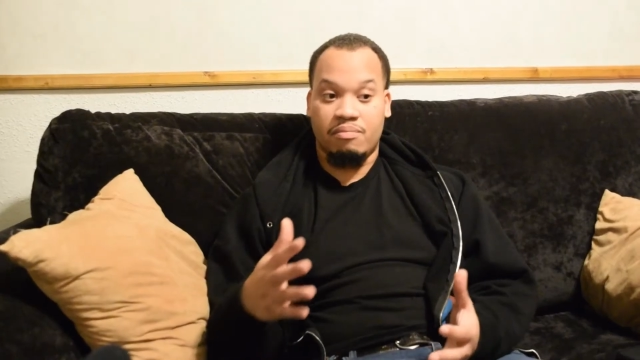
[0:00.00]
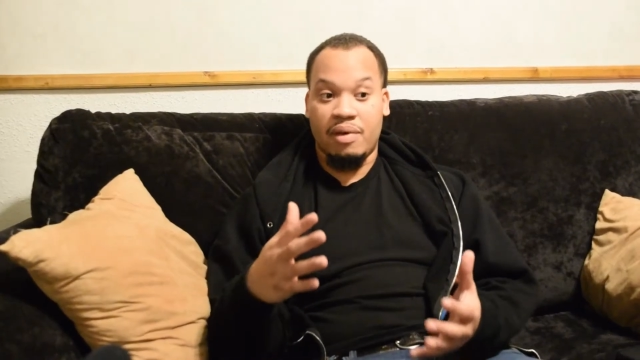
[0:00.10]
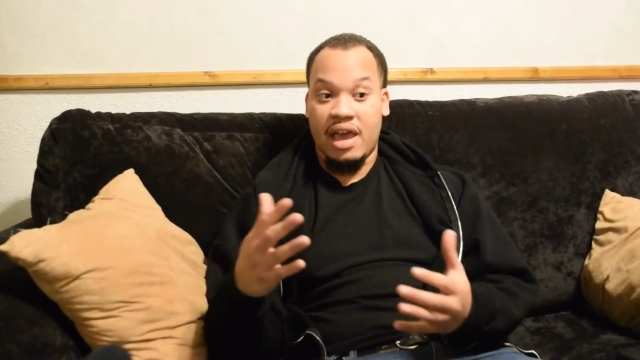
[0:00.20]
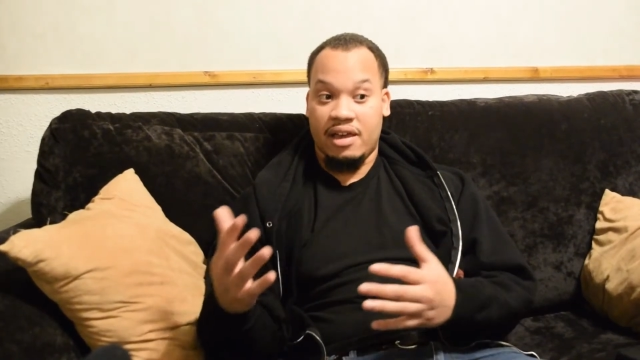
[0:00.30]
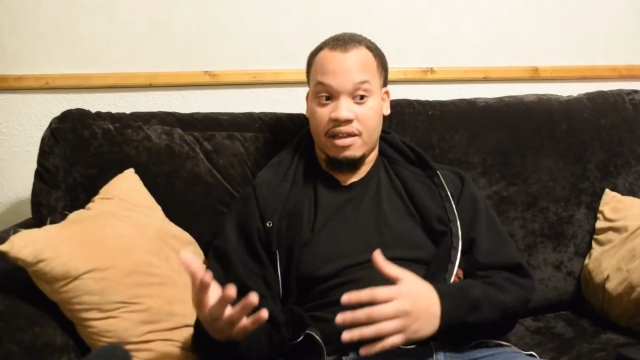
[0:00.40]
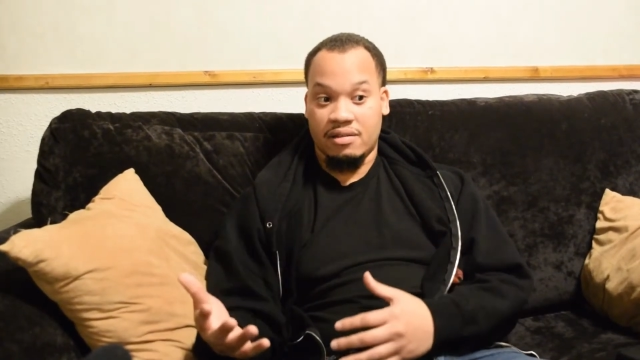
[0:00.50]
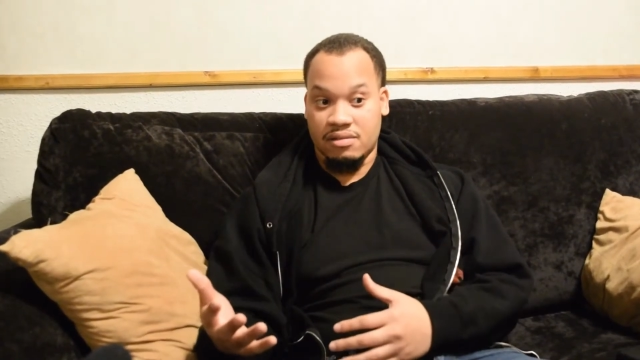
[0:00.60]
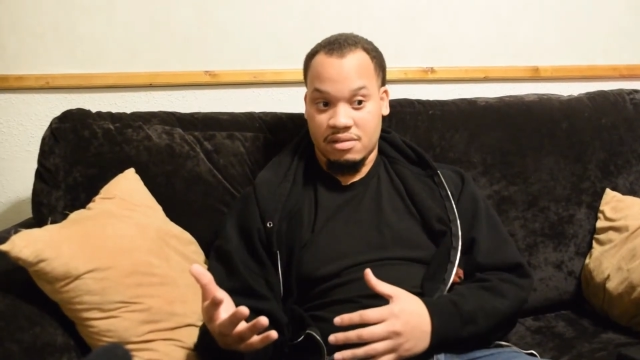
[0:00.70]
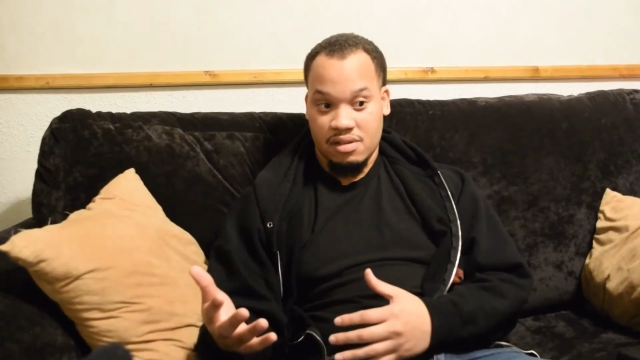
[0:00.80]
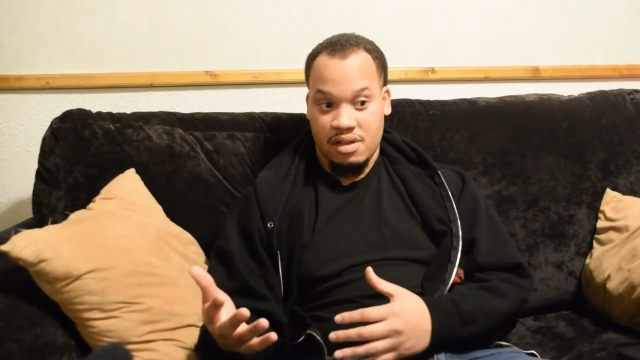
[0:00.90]
back at
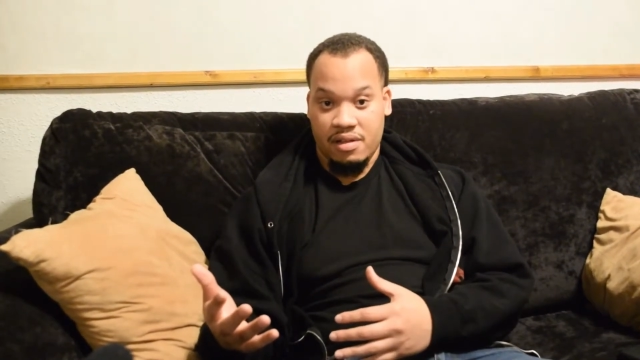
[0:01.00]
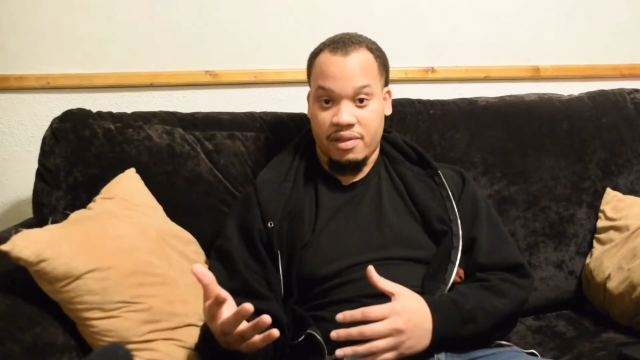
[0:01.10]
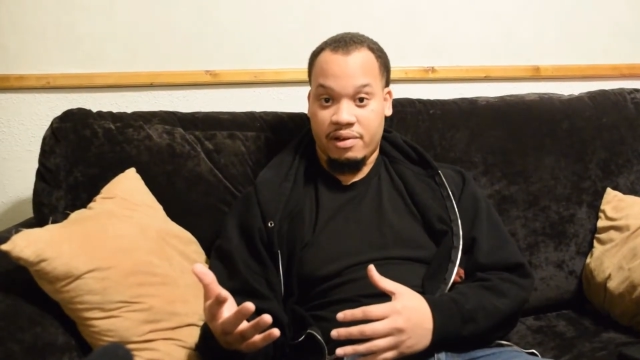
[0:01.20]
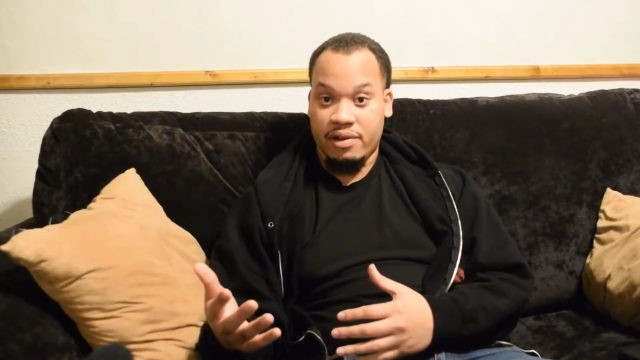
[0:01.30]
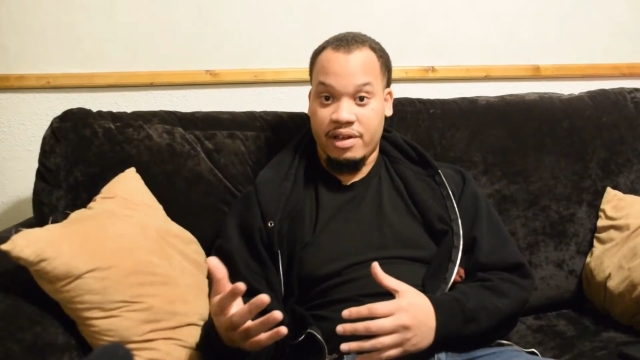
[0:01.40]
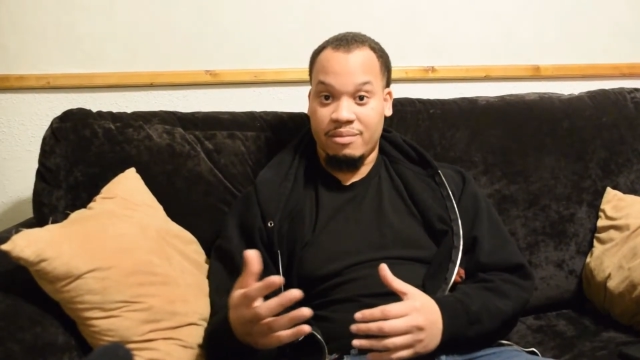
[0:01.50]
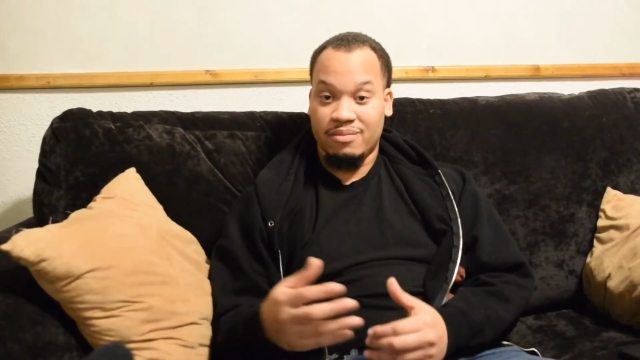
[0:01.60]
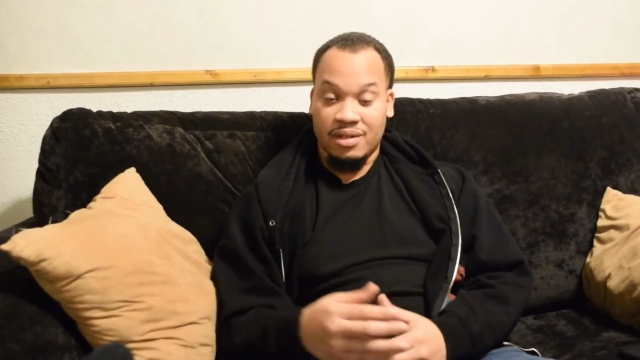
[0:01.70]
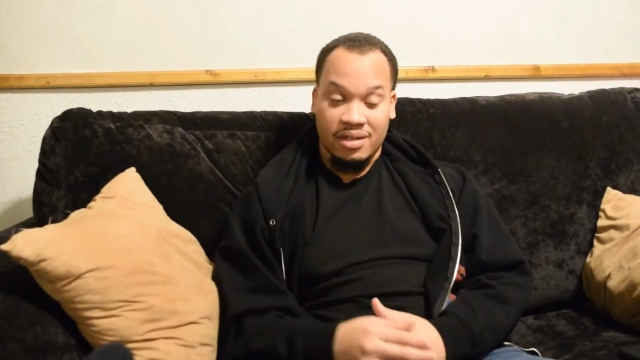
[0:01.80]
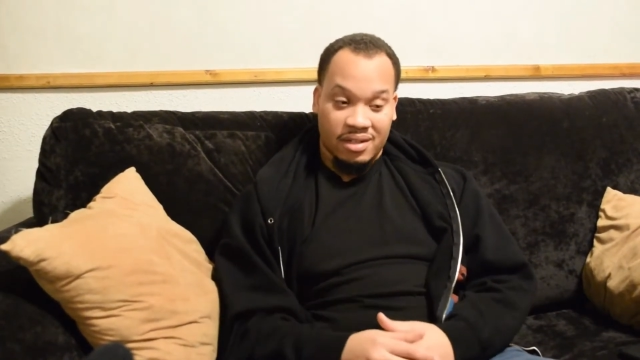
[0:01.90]
the crib,
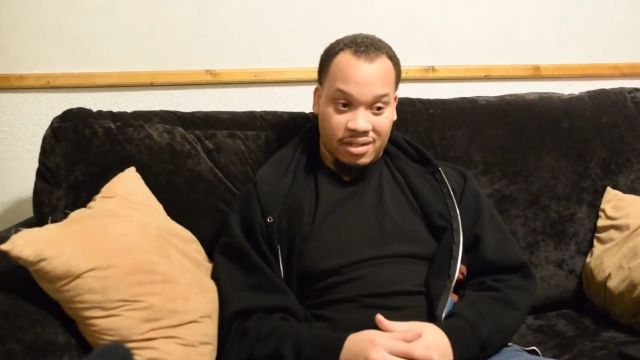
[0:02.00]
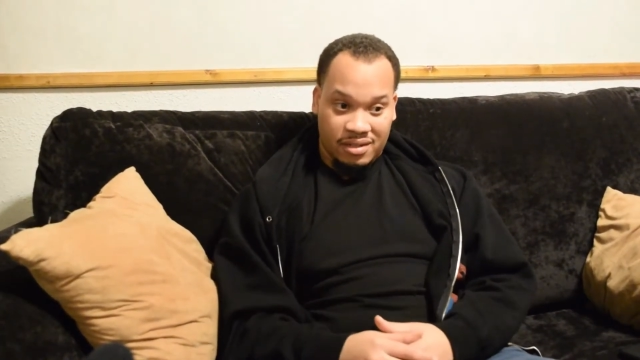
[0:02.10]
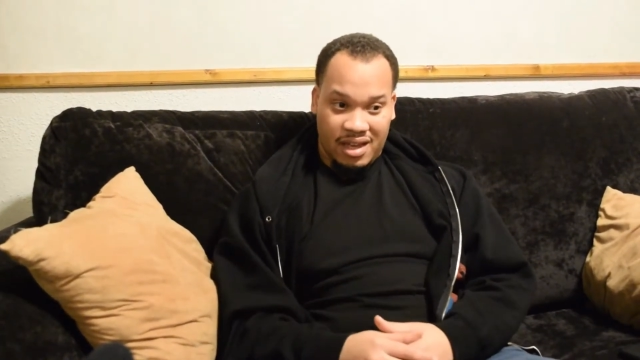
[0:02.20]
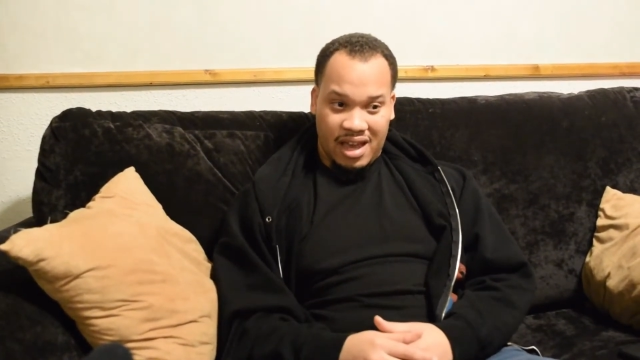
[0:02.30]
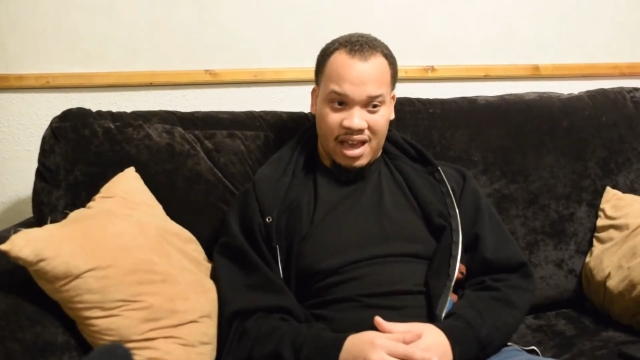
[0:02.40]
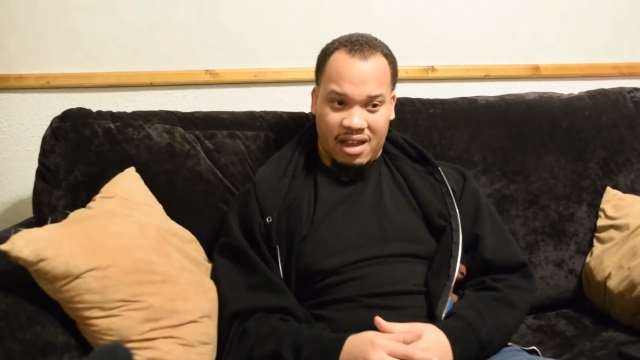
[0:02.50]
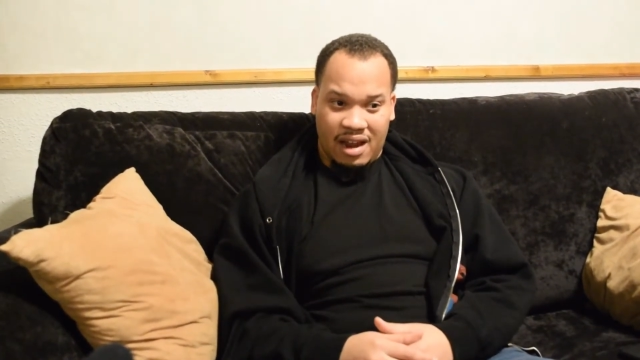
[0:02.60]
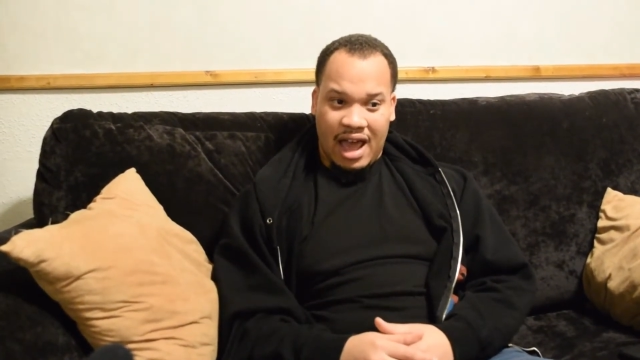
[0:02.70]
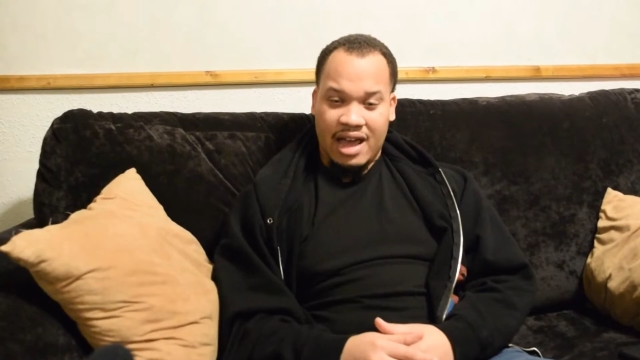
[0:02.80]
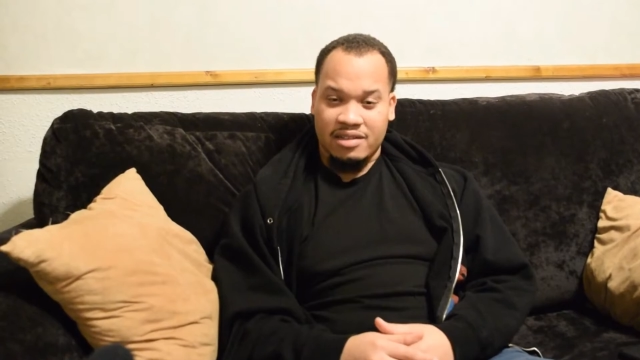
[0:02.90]
and
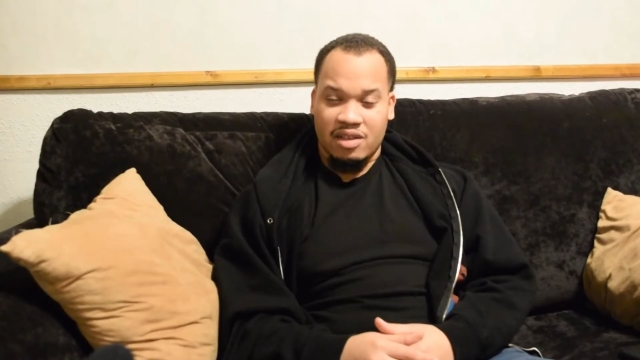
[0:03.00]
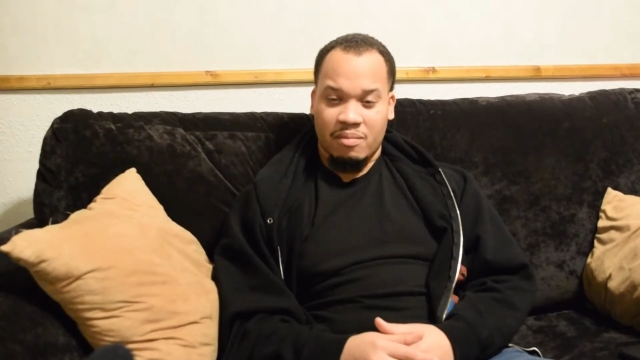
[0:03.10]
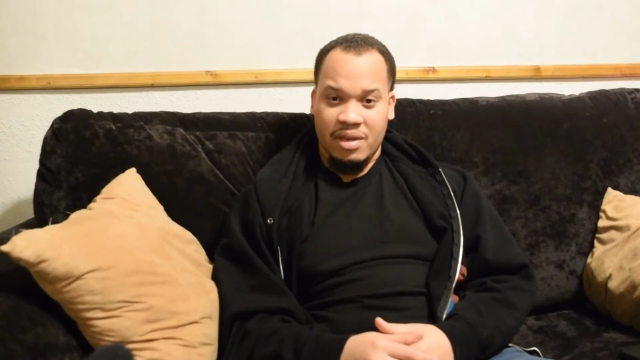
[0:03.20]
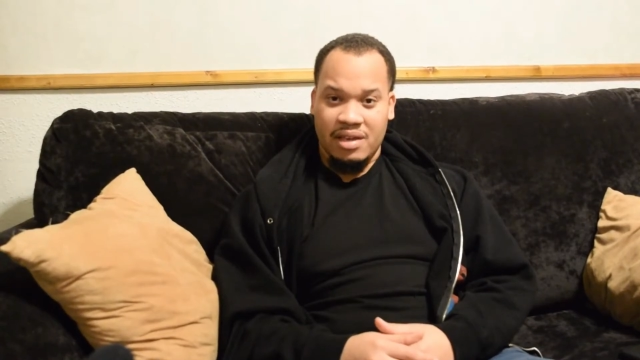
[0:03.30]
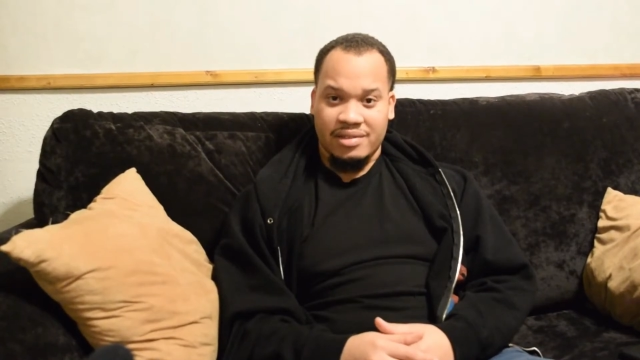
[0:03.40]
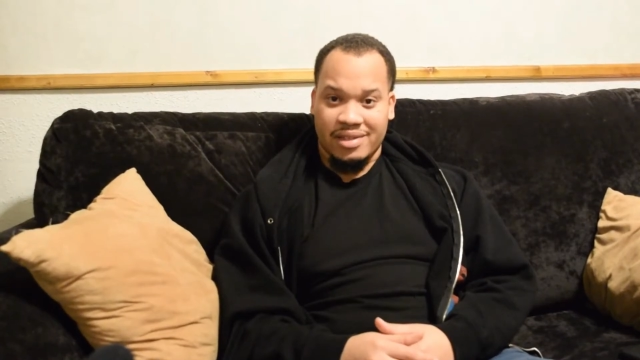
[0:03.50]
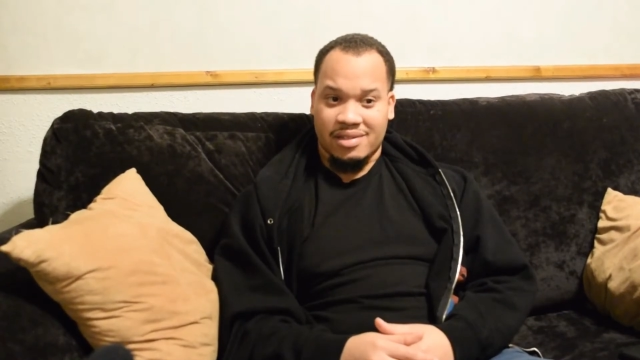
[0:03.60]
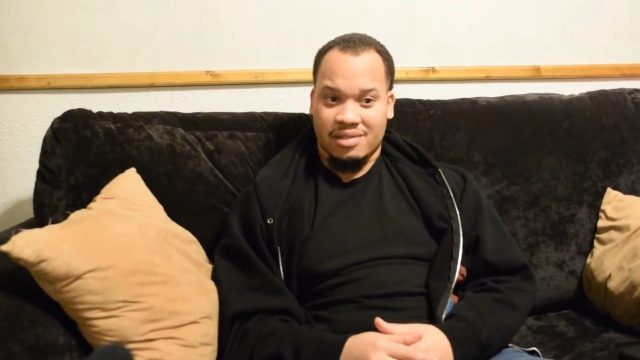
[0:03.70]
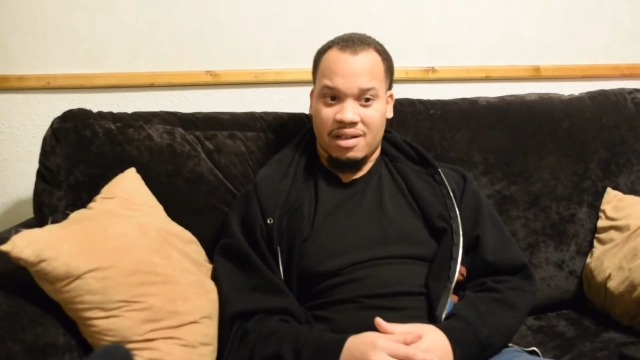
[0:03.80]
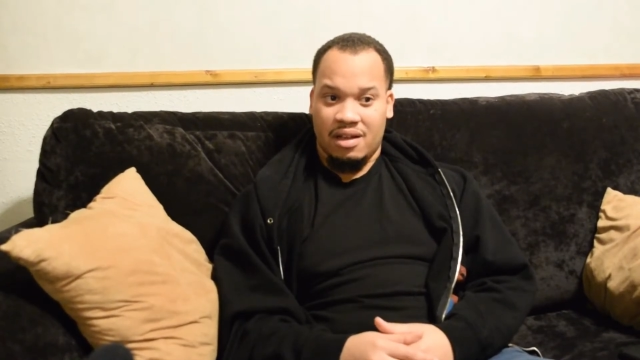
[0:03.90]
Eyes on Me is just a
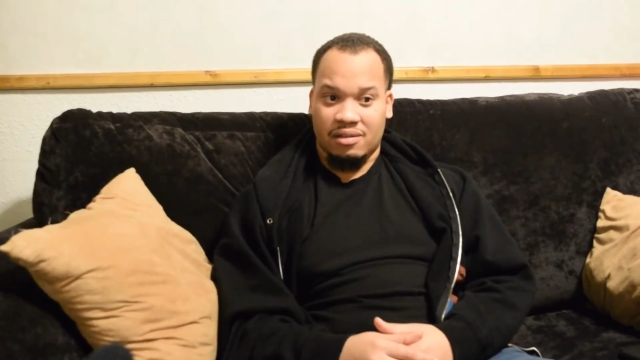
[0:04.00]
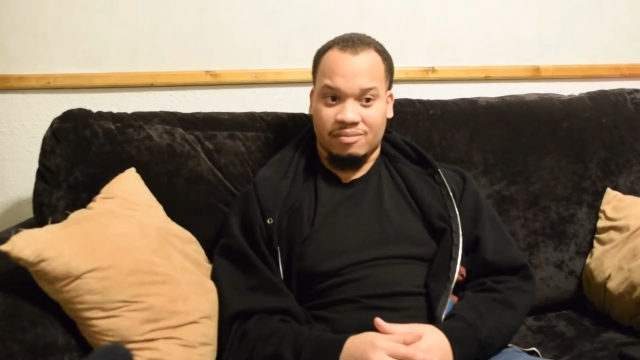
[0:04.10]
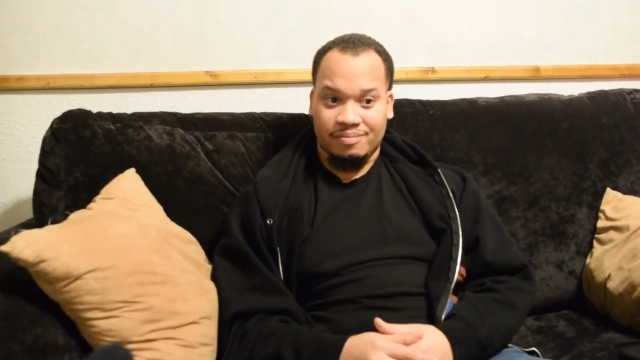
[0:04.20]
song